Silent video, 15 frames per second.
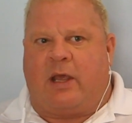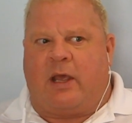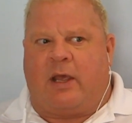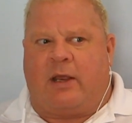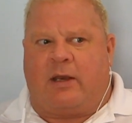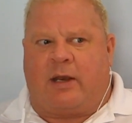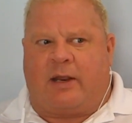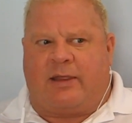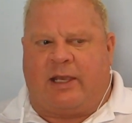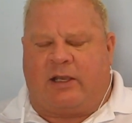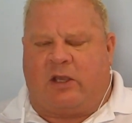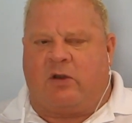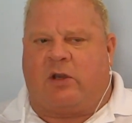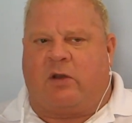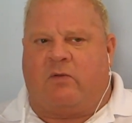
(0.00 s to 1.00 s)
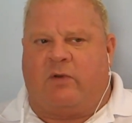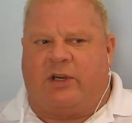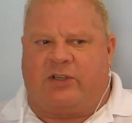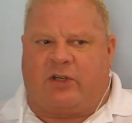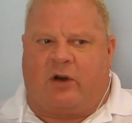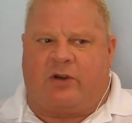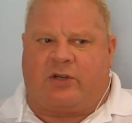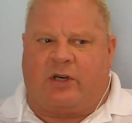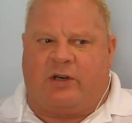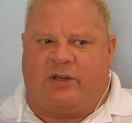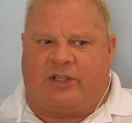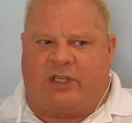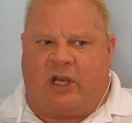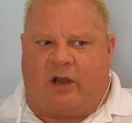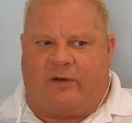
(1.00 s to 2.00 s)
and I think you could research it
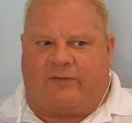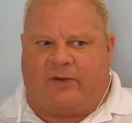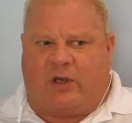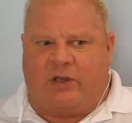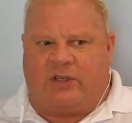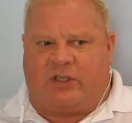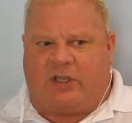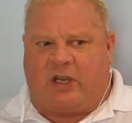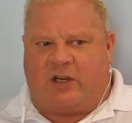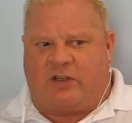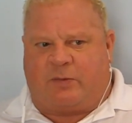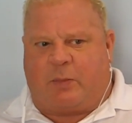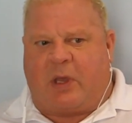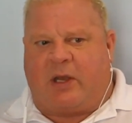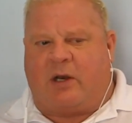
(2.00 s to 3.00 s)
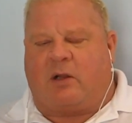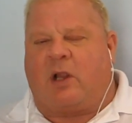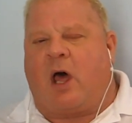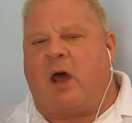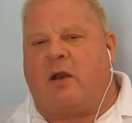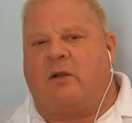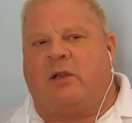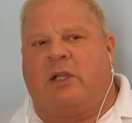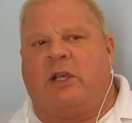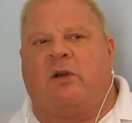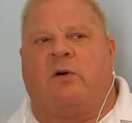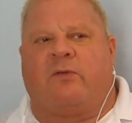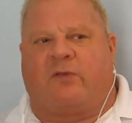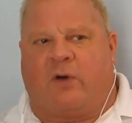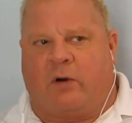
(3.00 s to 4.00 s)
yourself because there's been a lot of
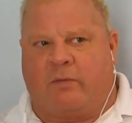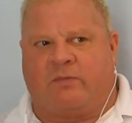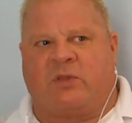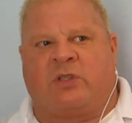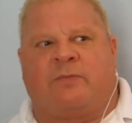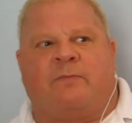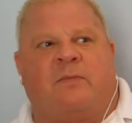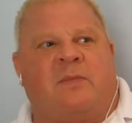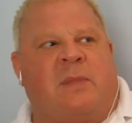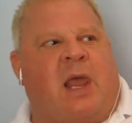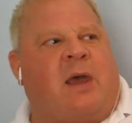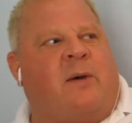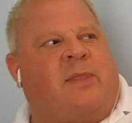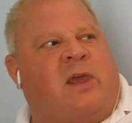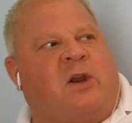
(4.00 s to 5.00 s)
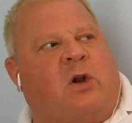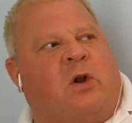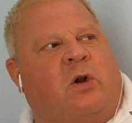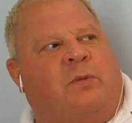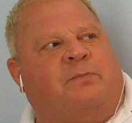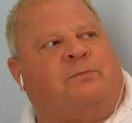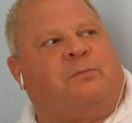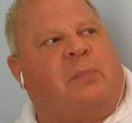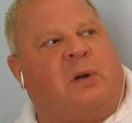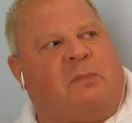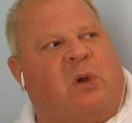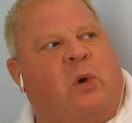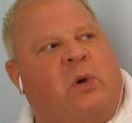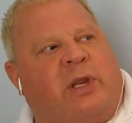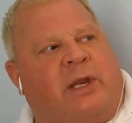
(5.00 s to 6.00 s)
legal firms now that are
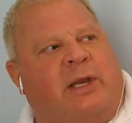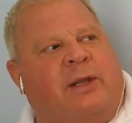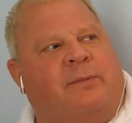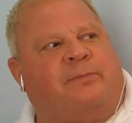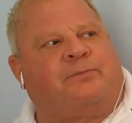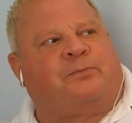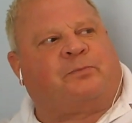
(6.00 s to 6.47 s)
promoting it